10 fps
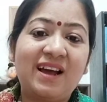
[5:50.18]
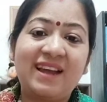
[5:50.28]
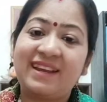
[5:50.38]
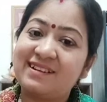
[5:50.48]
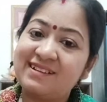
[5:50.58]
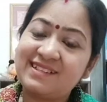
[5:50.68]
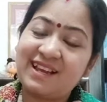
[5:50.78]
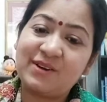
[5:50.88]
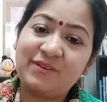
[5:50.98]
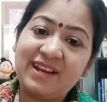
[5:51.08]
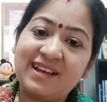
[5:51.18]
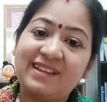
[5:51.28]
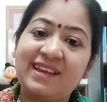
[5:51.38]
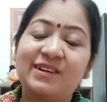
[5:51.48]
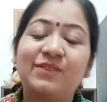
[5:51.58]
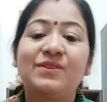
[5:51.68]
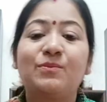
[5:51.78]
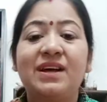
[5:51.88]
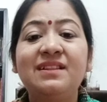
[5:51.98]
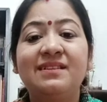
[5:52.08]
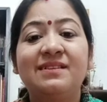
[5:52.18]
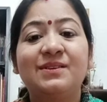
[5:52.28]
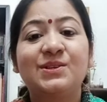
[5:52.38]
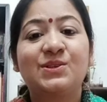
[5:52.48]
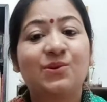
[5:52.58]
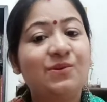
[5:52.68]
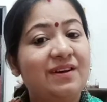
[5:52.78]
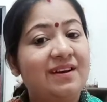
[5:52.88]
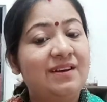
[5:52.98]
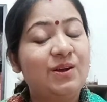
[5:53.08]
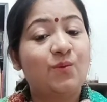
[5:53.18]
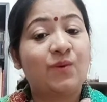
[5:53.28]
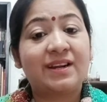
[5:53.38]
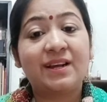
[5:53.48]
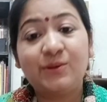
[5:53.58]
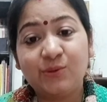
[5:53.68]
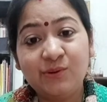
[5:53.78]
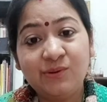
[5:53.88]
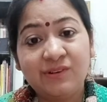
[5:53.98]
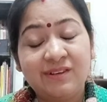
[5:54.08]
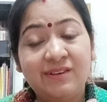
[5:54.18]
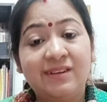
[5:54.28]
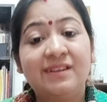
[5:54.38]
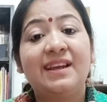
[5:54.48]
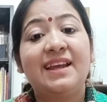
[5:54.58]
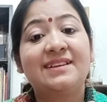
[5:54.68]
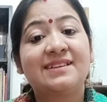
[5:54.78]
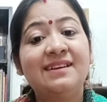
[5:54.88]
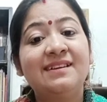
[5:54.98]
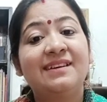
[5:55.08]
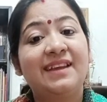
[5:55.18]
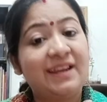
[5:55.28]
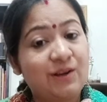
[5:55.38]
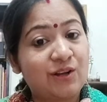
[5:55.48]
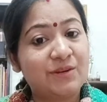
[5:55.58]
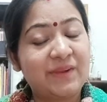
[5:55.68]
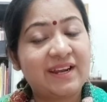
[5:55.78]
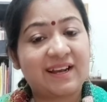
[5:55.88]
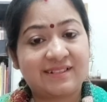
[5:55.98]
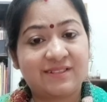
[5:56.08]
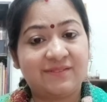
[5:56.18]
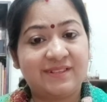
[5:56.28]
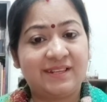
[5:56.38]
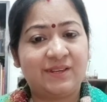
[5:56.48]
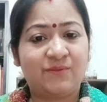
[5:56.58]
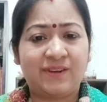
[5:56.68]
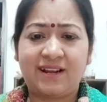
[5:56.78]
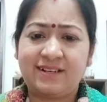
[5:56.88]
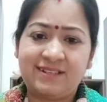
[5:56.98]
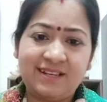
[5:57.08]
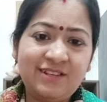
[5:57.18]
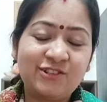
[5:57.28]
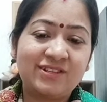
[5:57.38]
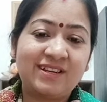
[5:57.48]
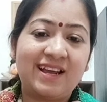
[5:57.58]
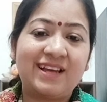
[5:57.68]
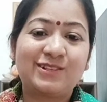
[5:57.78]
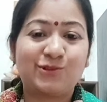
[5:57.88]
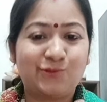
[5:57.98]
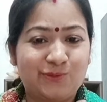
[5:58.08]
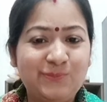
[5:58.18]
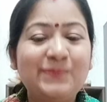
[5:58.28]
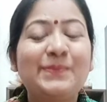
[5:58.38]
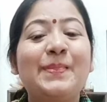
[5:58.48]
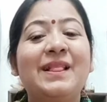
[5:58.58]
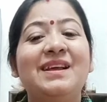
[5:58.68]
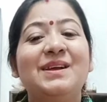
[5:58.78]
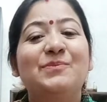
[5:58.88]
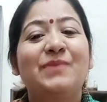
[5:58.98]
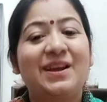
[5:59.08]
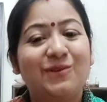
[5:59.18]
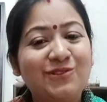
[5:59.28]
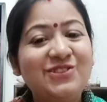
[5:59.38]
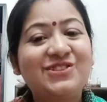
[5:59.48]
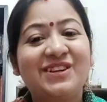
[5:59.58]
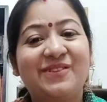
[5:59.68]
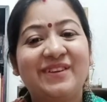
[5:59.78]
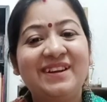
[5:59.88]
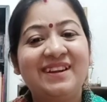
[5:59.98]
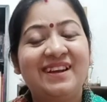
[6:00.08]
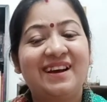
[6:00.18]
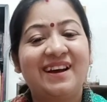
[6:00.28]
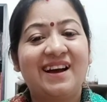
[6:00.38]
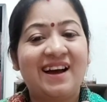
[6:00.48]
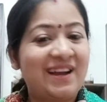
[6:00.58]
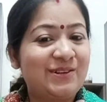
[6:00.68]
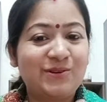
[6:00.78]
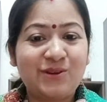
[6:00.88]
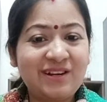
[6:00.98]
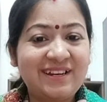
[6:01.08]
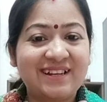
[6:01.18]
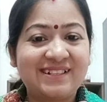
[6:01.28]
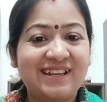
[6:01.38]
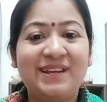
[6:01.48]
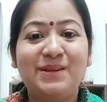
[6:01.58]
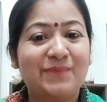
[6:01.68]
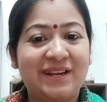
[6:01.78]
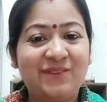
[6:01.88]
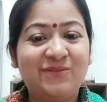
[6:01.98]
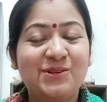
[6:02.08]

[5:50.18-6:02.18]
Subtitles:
get a salary at the end of the month. So what I do is a economic activity. When I teach at home, my own children, I do not get any money for